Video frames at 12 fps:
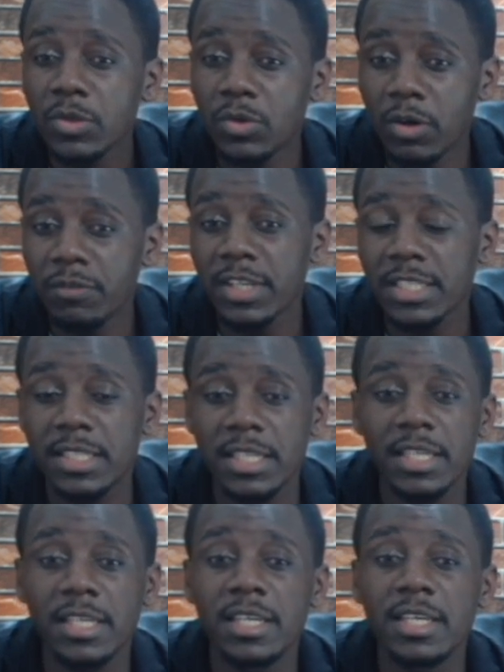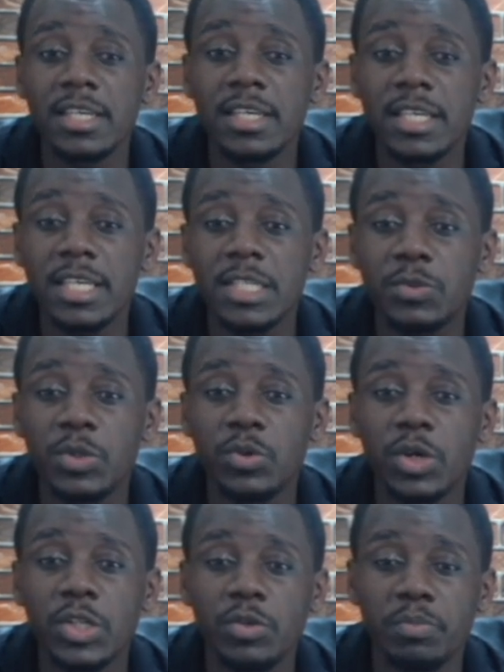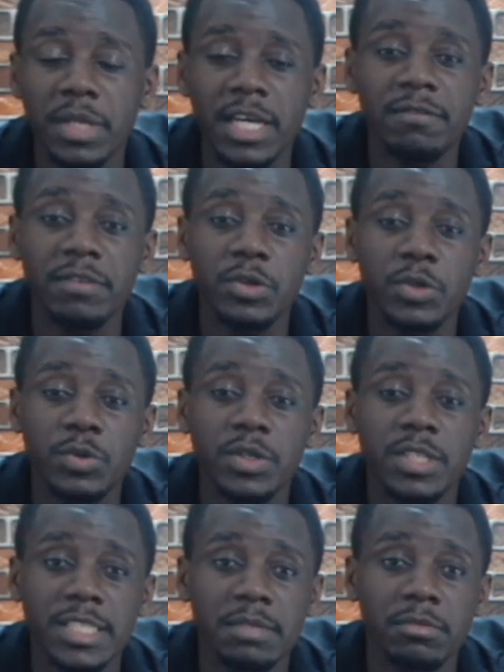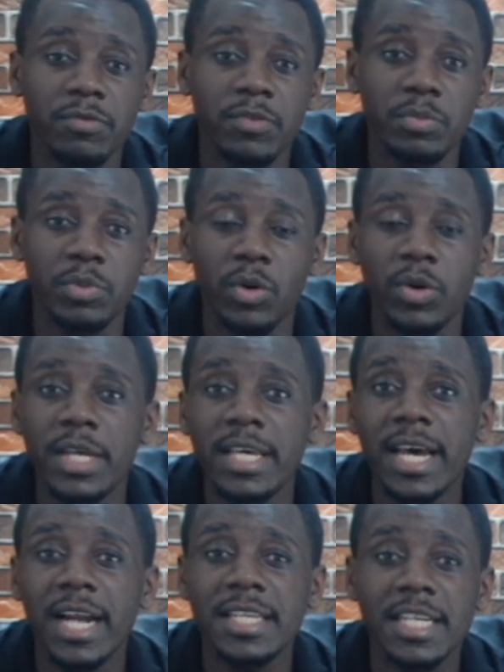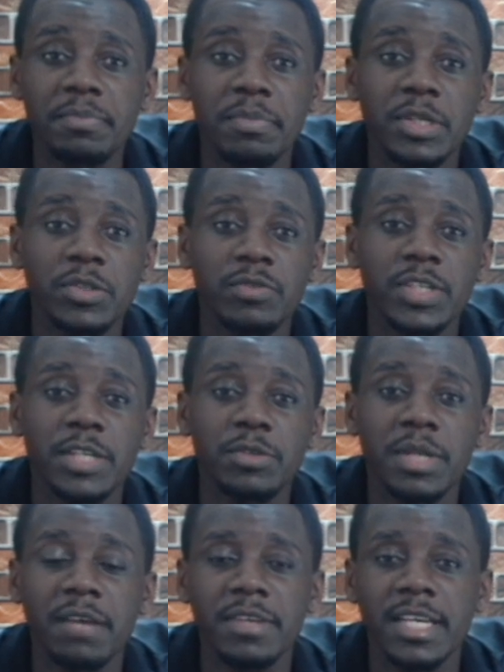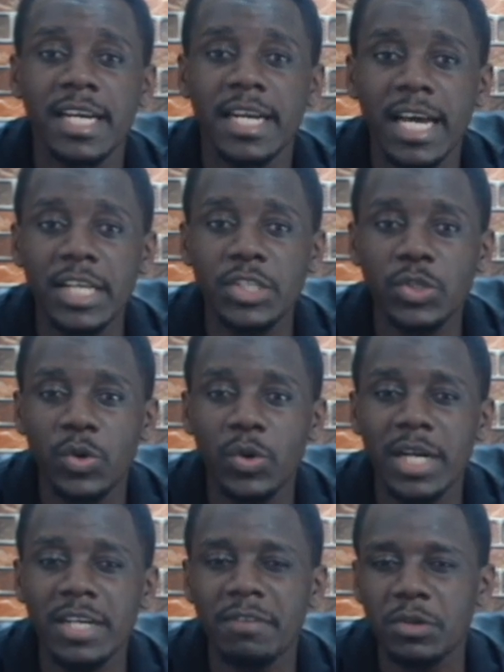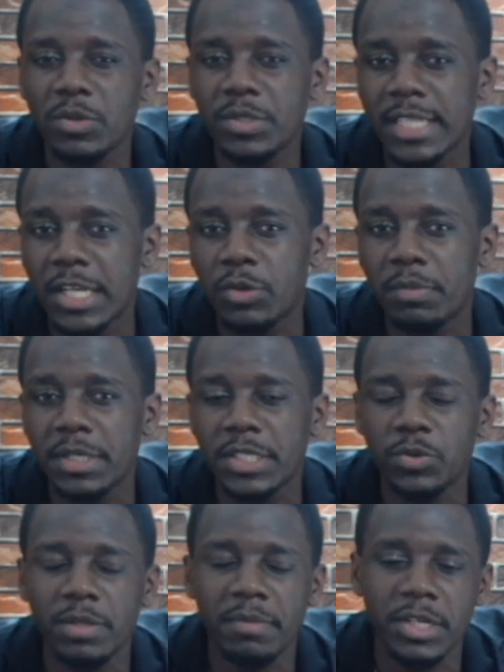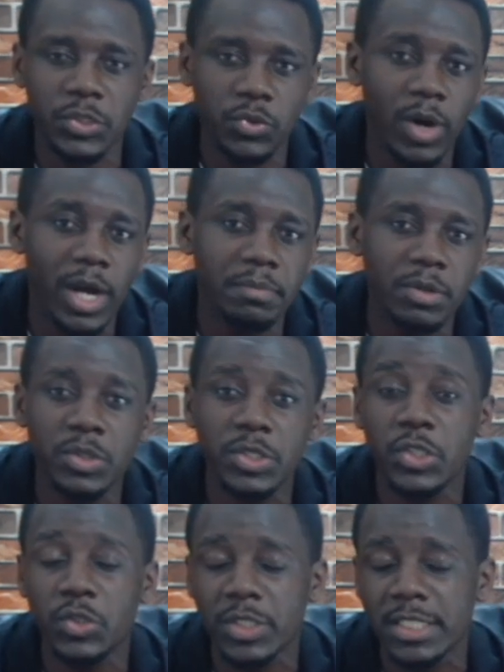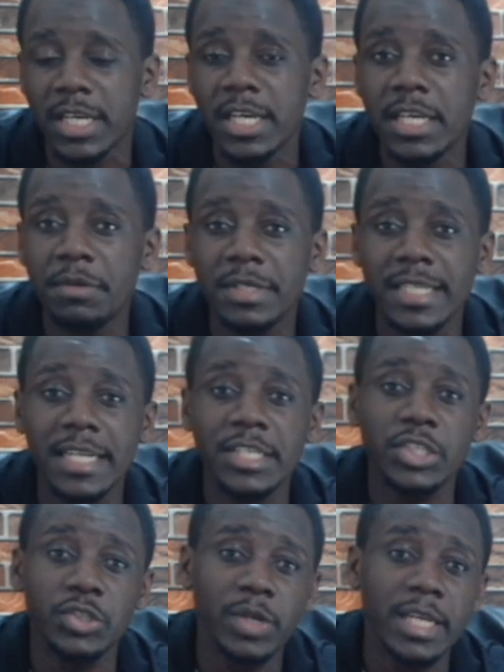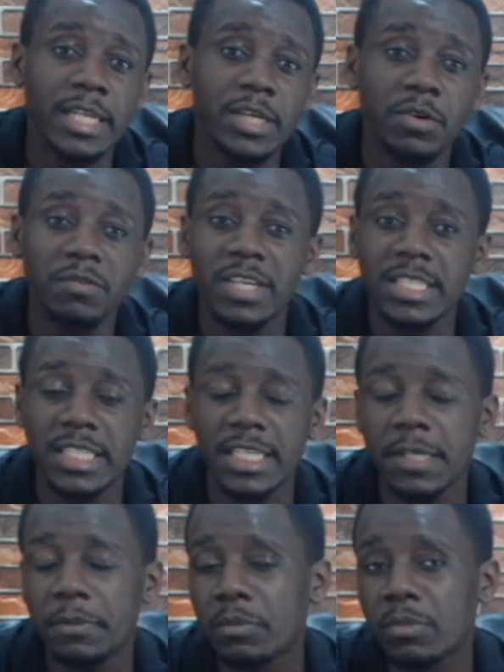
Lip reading: obviously he is really going to play a very huge role in this game of football. And that bench of United will be having Garnacho, and if at all Sancho makes it to the match squad because he returned in training, obviously